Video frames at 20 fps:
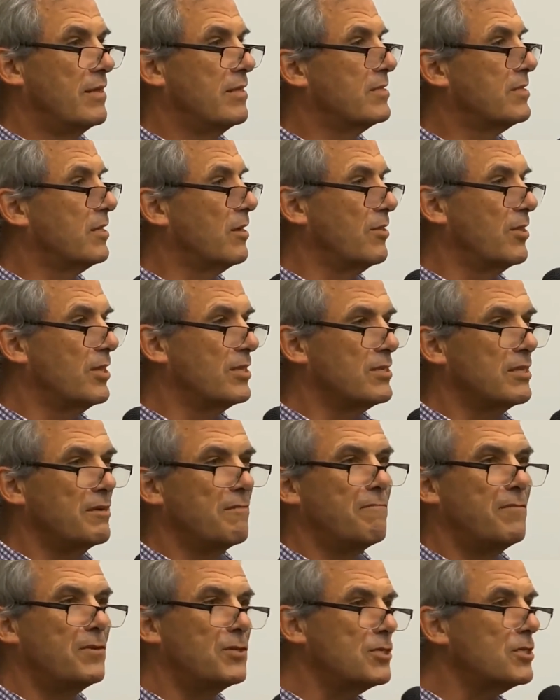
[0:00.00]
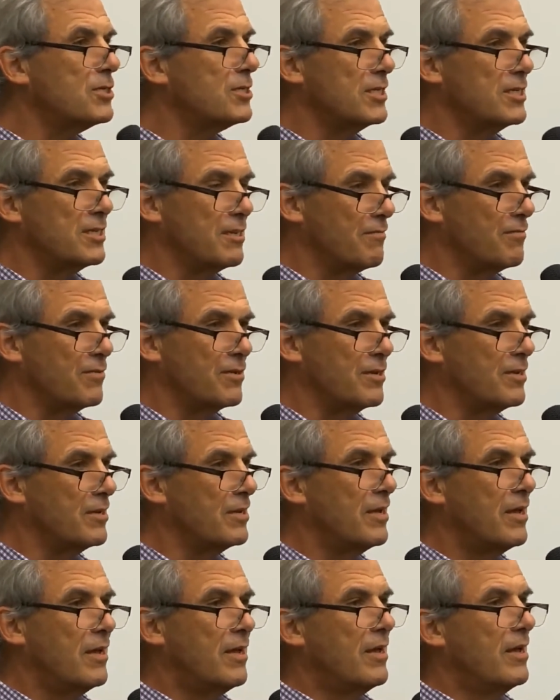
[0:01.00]
So there's an efficiency
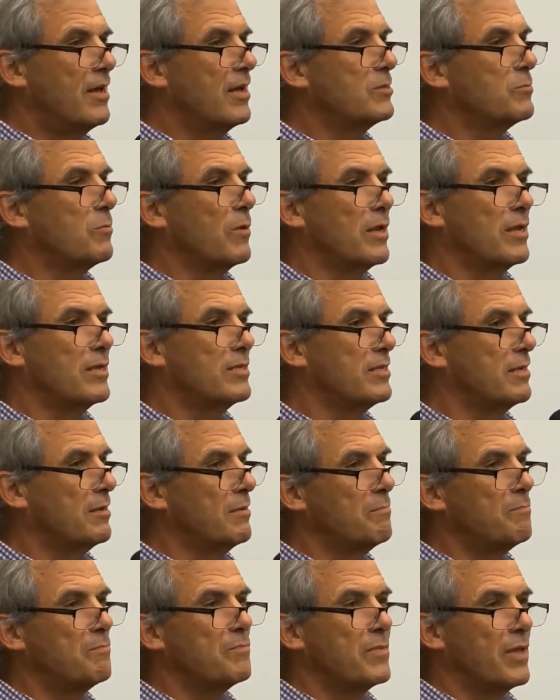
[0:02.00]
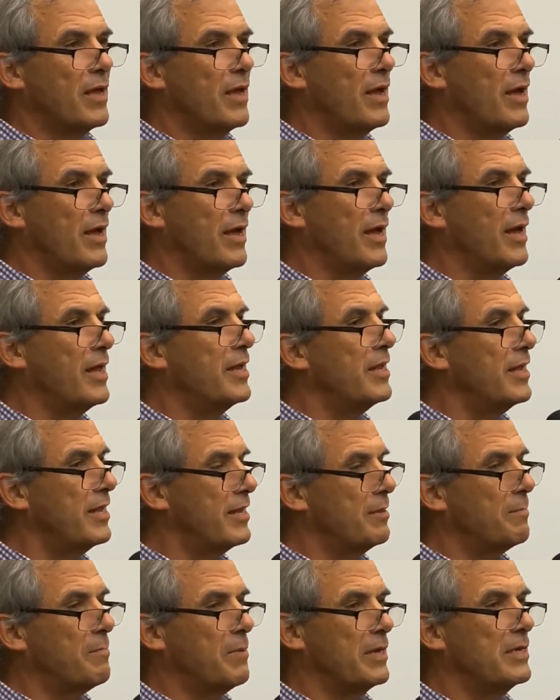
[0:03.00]
dividend as well as an
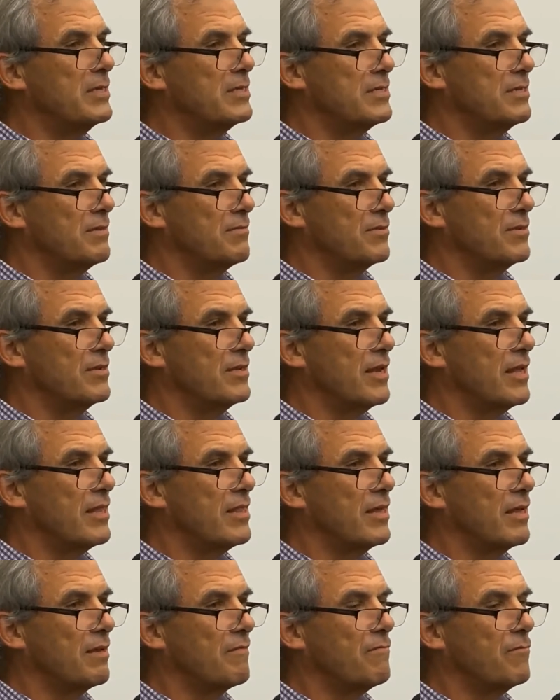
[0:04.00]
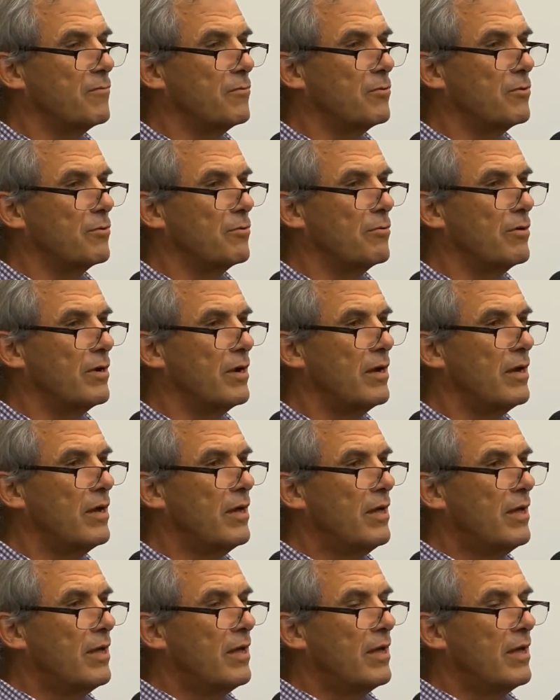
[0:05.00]
inner peace dividend, I think, for